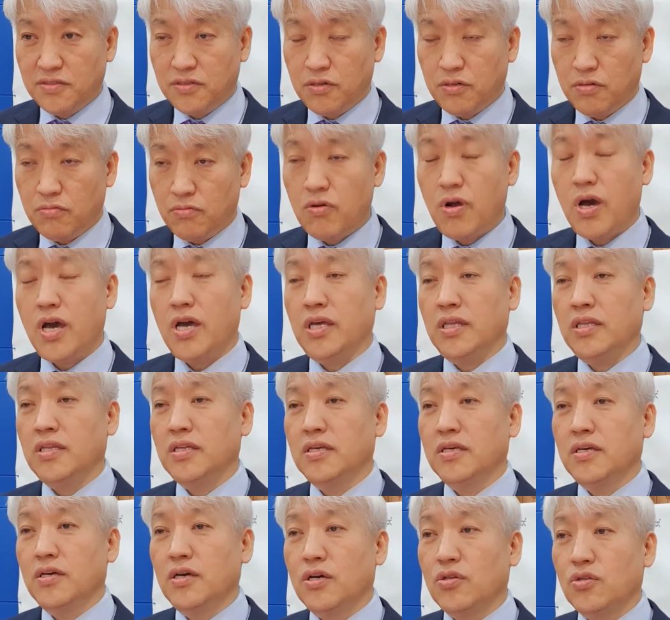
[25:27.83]
Right,
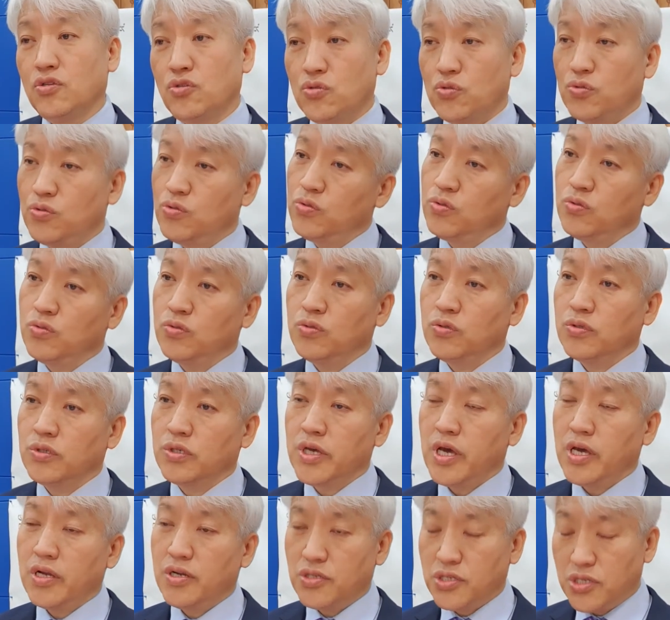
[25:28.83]
to
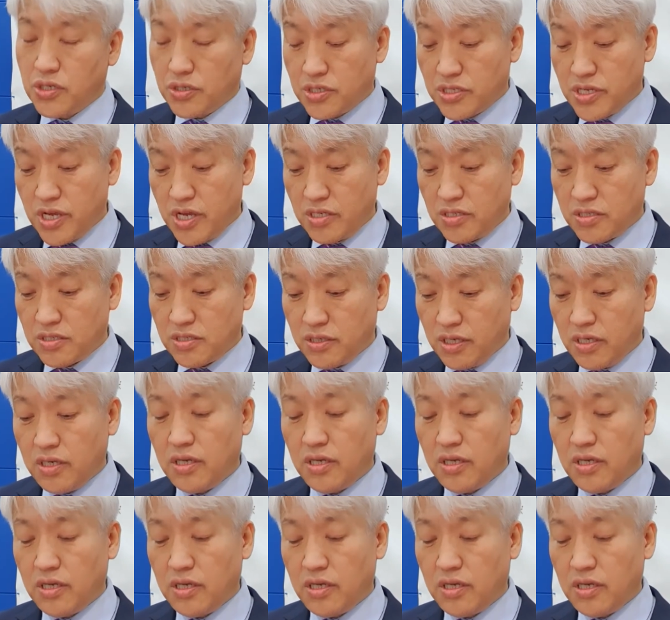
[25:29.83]
get a success,